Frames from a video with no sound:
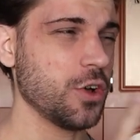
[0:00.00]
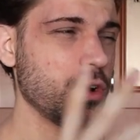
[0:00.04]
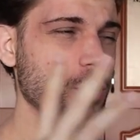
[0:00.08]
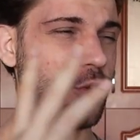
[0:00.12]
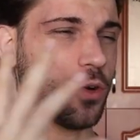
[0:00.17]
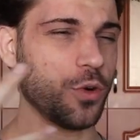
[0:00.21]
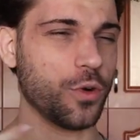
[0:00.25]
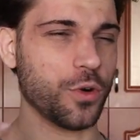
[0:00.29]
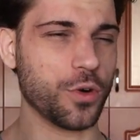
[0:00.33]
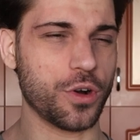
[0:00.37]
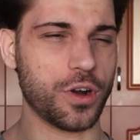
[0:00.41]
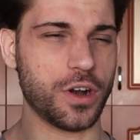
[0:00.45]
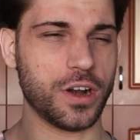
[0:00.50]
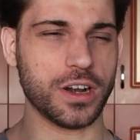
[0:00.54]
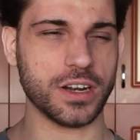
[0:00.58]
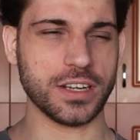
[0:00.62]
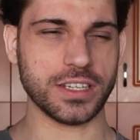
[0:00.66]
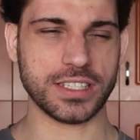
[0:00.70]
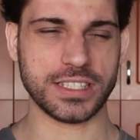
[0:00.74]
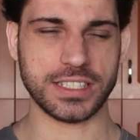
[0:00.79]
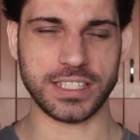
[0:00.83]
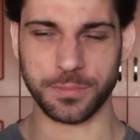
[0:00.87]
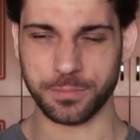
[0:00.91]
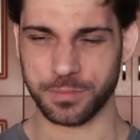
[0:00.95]
or
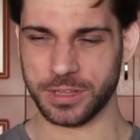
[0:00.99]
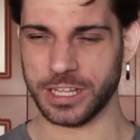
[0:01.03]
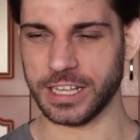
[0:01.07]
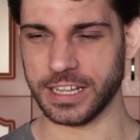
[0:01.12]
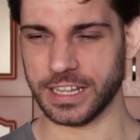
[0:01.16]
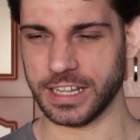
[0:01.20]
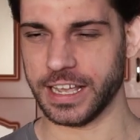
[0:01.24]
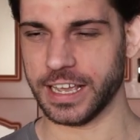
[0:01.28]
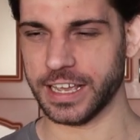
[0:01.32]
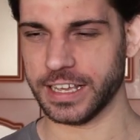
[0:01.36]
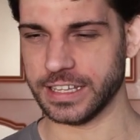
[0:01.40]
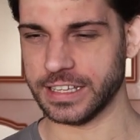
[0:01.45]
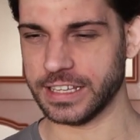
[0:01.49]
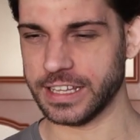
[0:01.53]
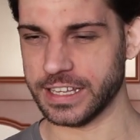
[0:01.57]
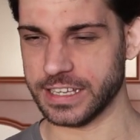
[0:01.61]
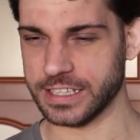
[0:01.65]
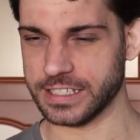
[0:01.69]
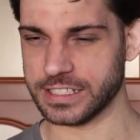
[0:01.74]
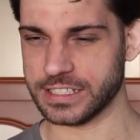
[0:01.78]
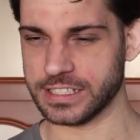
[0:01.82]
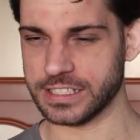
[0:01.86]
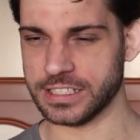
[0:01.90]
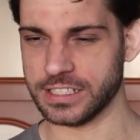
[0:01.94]
something like
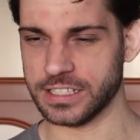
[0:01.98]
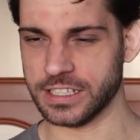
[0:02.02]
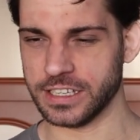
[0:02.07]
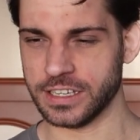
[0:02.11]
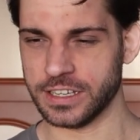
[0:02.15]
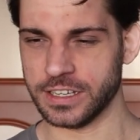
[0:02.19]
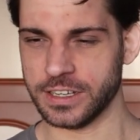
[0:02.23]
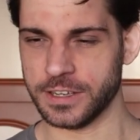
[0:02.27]
this.